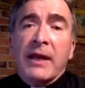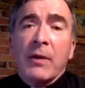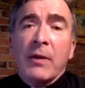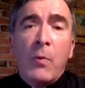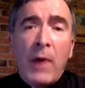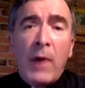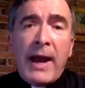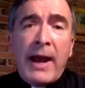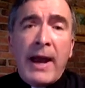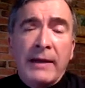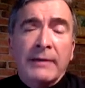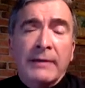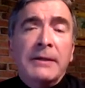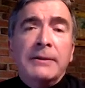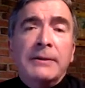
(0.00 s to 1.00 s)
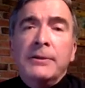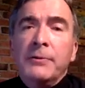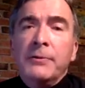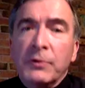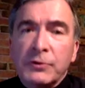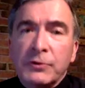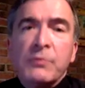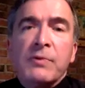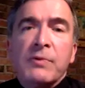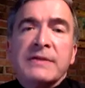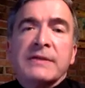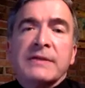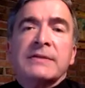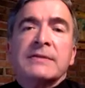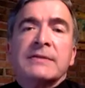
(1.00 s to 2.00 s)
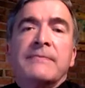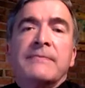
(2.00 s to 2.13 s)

And why? Well, two reasons.